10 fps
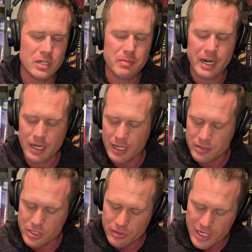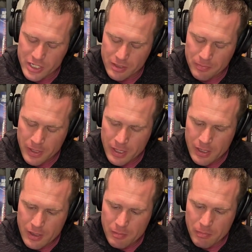amount of concentration.
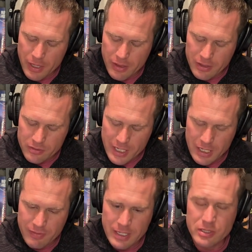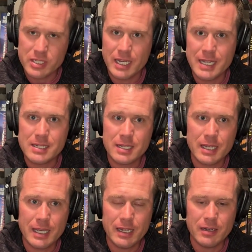But this kind of exercise,
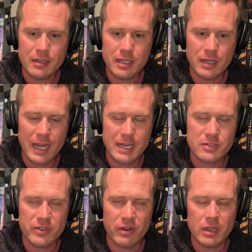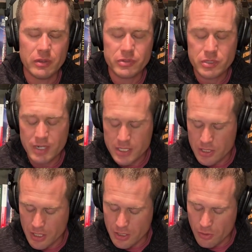again, it has very low stress.
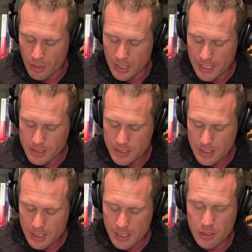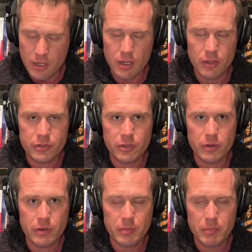You can do it a lot. And you can
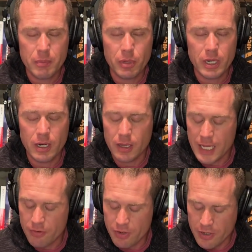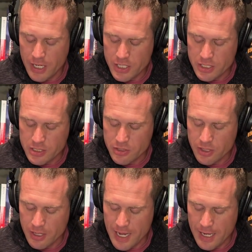also put in a lot of variations. You
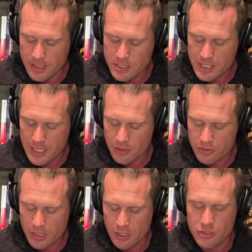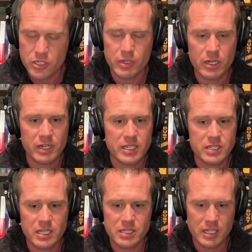can add scales in or string
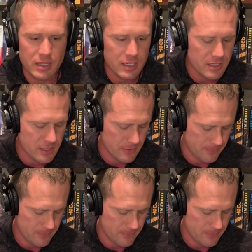crossings like this.